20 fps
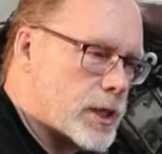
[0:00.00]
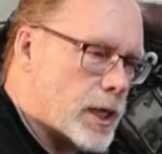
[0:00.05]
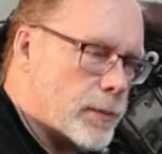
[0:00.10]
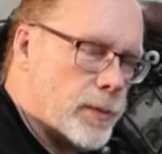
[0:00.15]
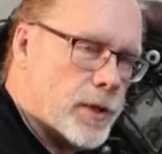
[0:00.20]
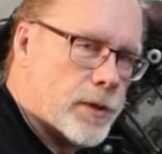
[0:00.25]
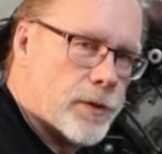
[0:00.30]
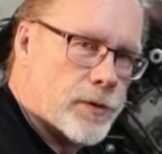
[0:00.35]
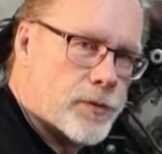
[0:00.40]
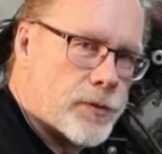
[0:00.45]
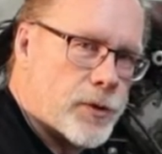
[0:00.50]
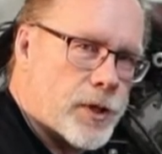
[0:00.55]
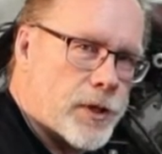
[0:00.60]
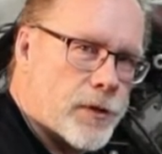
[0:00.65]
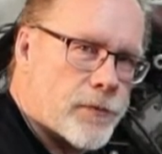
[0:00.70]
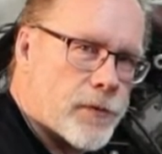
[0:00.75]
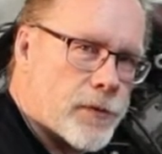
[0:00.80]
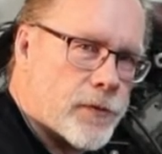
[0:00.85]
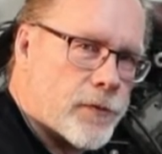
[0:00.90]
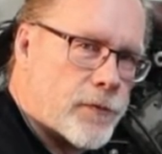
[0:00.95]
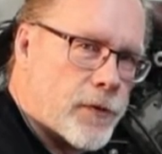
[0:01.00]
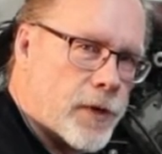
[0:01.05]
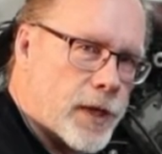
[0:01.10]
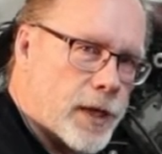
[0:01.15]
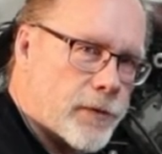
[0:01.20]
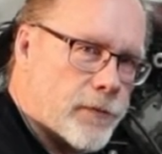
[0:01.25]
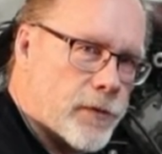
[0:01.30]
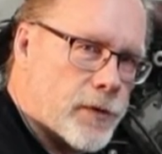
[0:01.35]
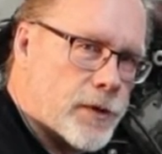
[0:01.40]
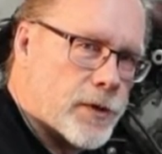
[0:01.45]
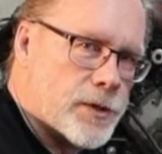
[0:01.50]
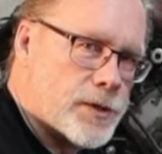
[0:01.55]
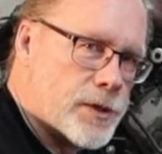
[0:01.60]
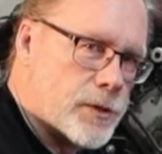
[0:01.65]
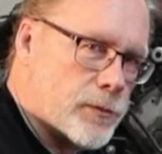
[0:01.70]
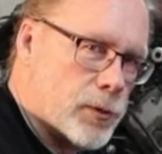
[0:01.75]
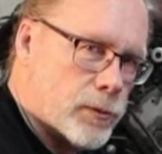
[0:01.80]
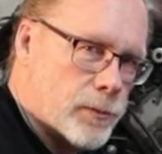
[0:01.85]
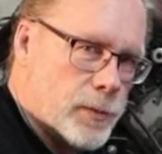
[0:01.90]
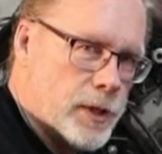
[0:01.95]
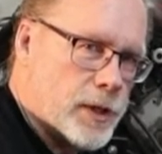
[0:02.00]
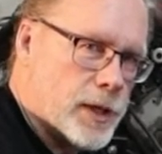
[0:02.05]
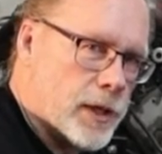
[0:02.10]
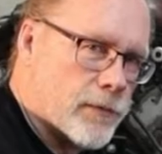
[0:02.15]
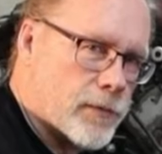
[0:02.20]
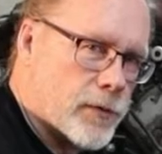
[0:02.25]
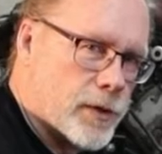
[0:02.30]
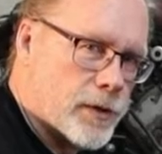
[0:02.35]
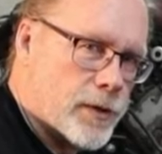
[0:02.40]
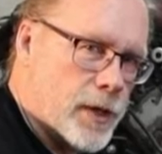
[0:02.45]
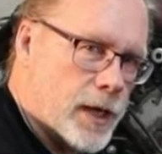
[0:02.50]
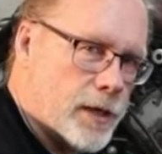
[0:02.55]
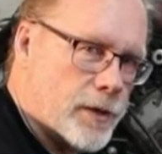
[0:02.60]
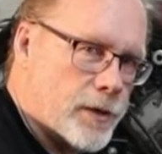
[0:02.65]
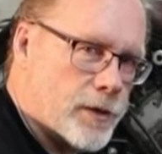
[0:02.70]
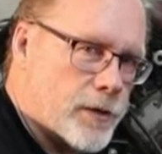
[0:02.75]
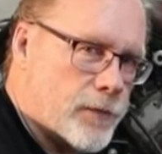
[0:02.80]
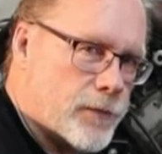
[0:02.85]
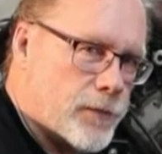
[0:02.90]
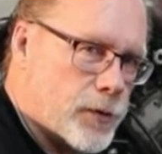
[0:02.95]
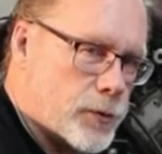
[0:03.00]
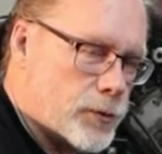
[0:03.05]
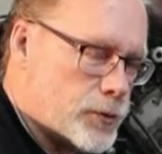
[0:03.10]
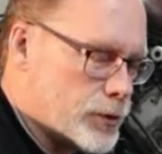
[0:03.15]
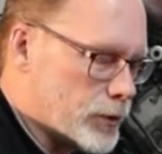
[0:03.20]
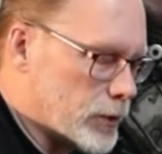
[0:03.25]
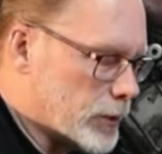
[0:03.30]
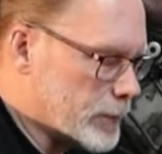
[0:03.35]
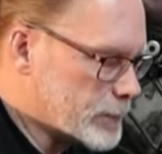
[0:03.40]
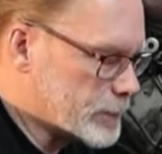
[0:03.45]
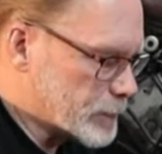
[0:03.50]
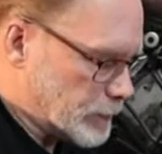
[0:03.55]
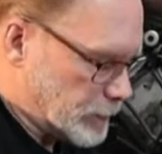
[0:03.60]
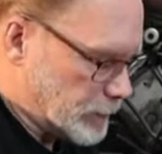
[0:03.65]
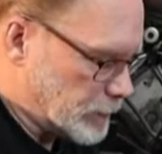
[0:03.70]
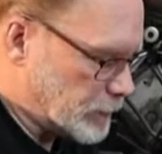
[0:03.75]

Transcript: Come in three different flavors, and we'll be covering that in the future.